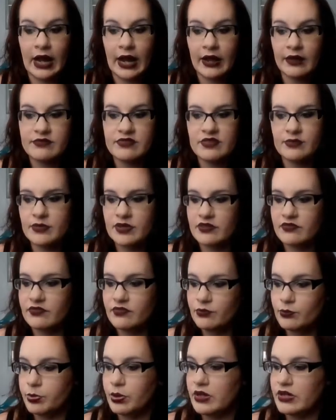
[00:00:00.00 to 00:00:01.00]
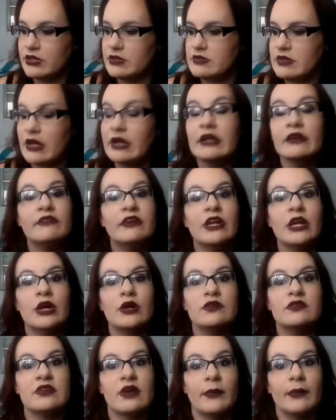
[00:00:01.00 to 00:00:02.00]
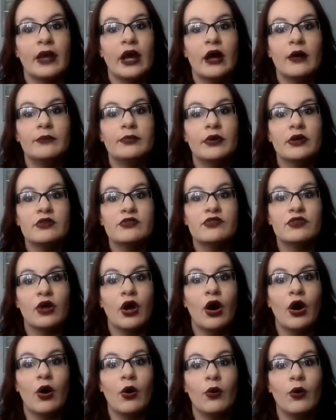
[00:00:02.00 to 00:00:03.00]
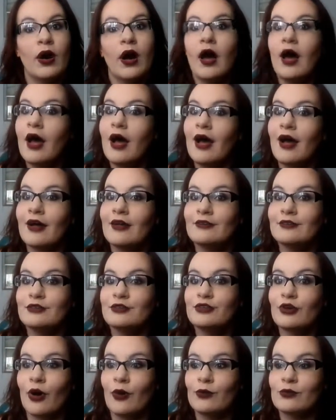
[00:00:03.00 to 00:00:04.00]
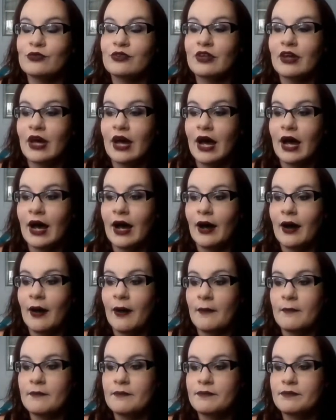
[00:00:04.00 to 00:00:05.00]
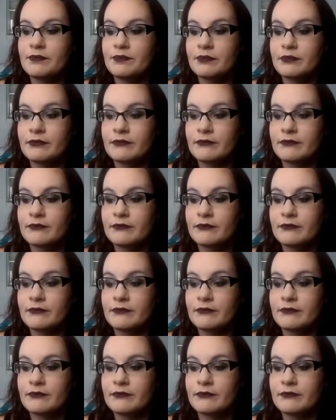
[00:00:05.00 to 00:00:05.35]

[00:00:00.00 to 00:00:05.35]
I have some pretty exciting videos coming up, so don't um,